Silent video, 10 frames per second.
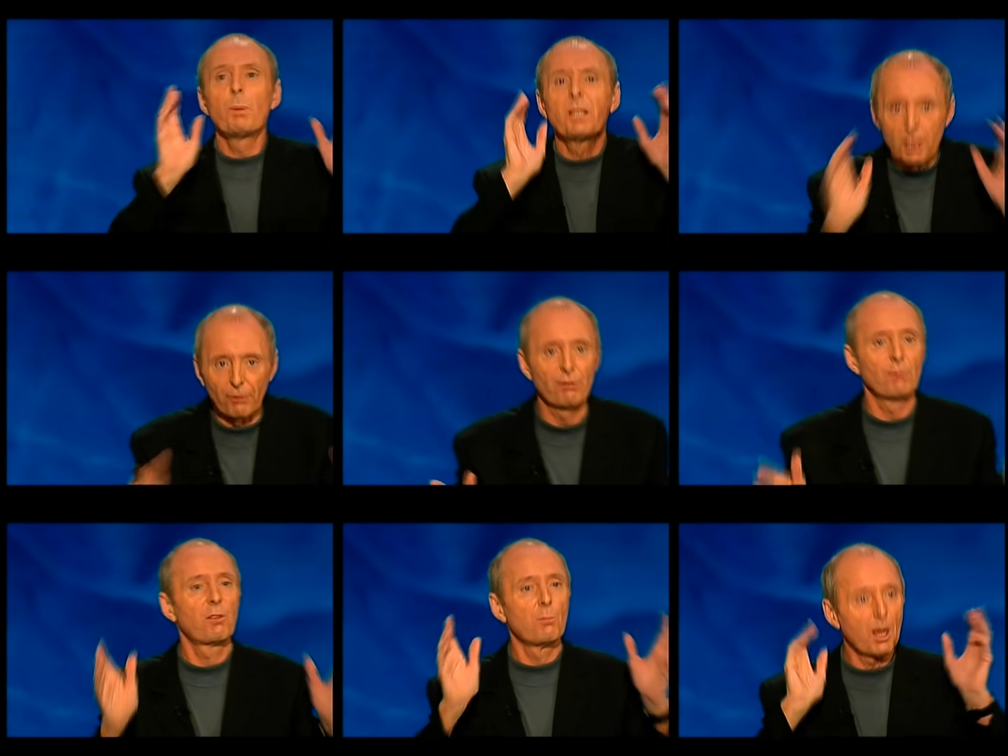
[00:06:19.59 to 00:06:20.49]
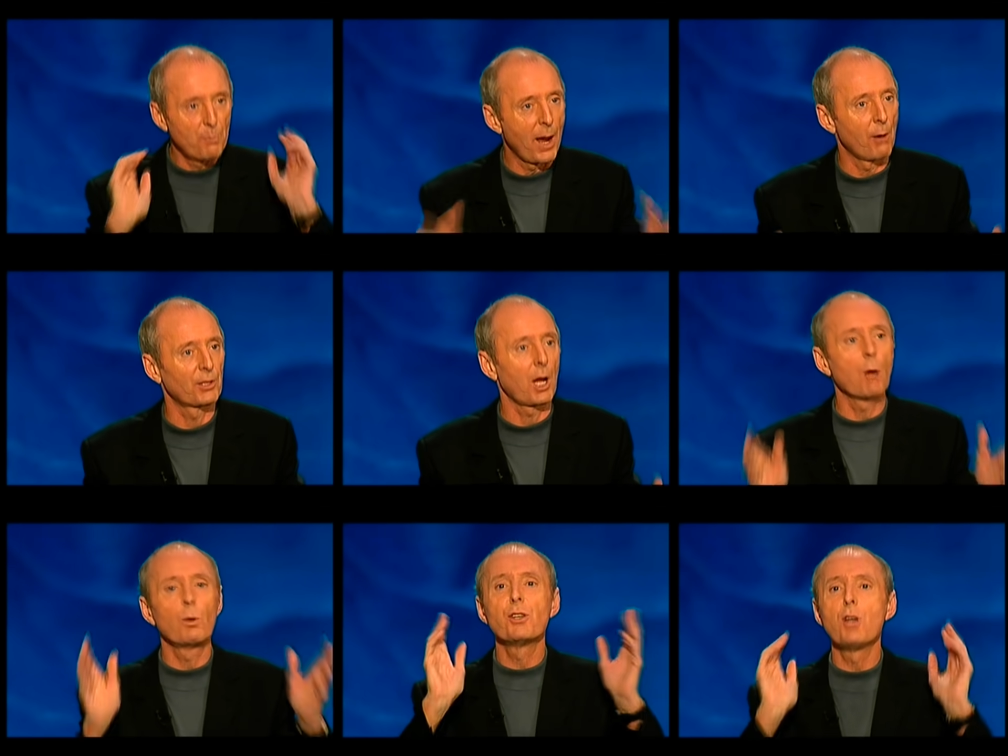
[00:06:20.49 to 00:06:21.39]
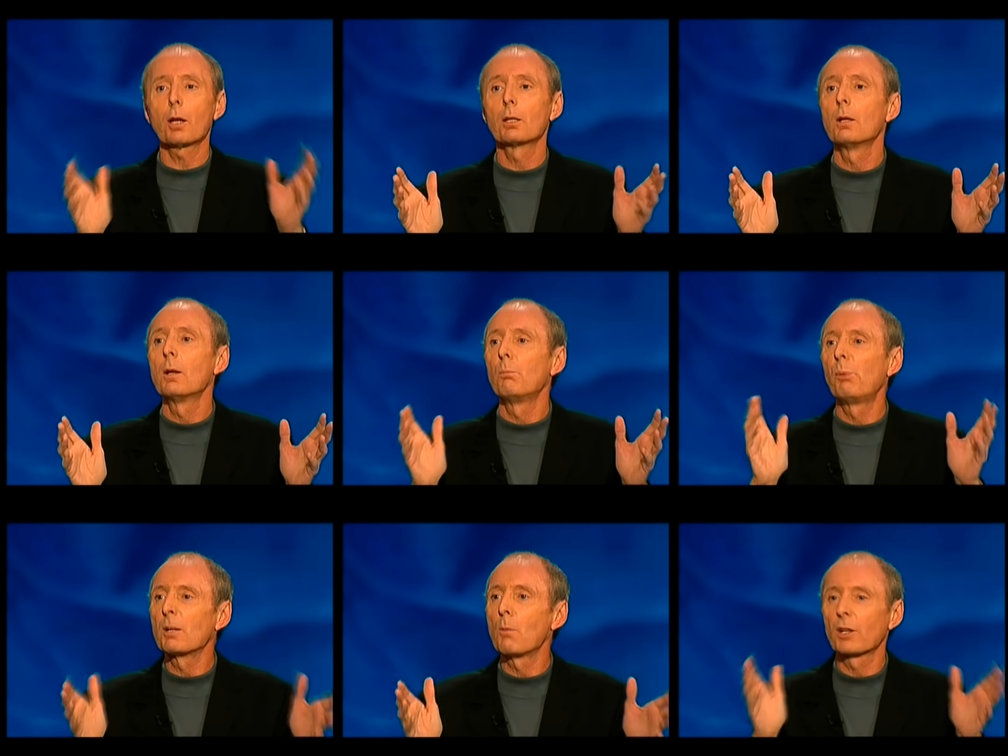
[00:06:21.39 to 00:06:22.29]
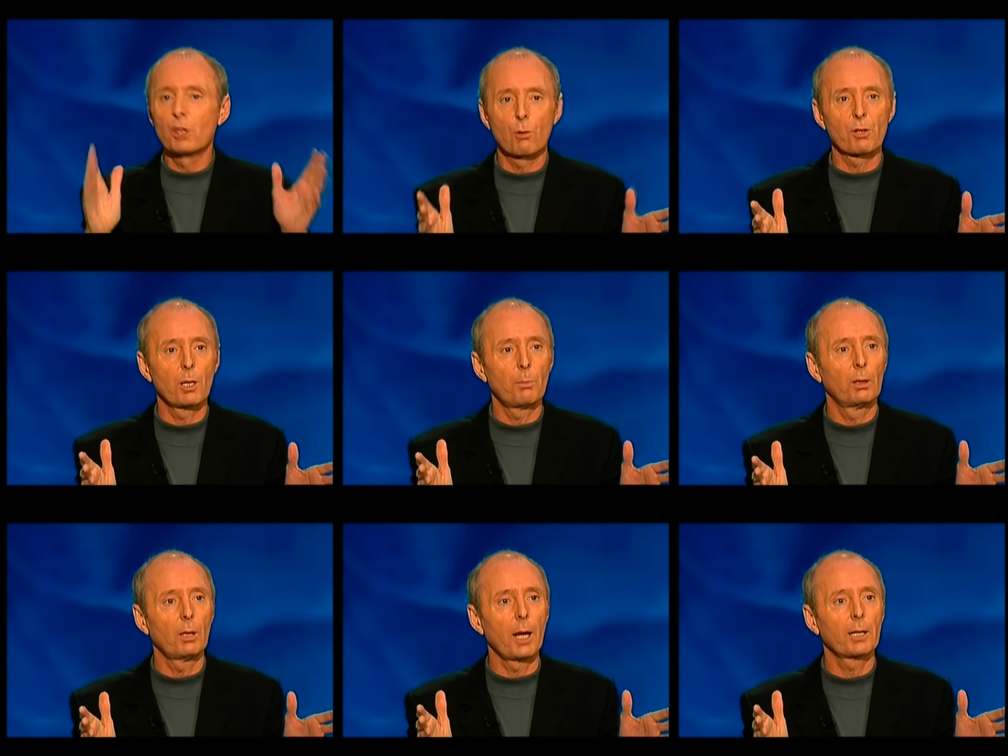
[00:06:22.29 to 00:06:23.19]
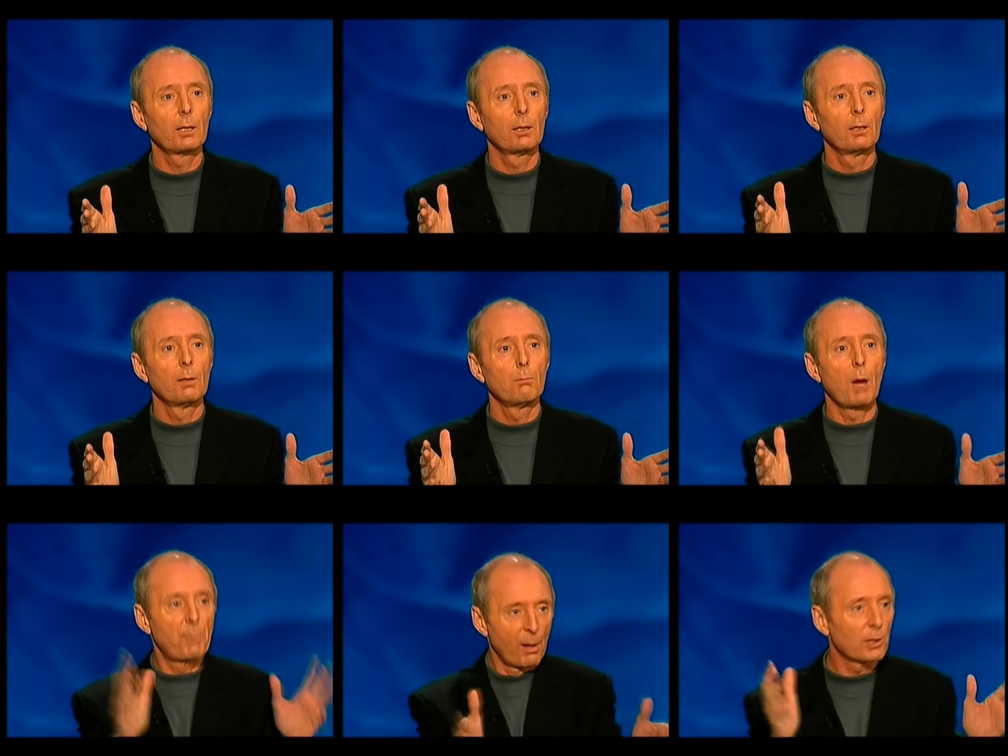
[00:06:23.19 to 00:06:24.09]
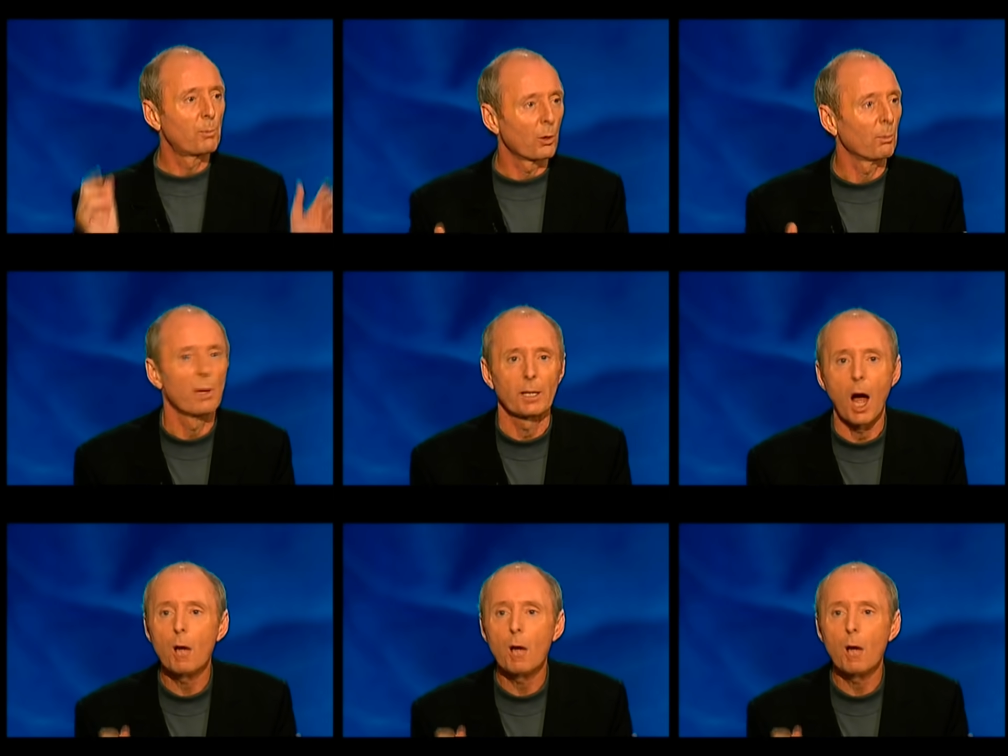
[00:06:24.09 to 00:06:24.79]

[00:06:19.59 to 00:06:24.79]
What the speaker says: be different from my parents. I would not bring my children up like my parents brought up me.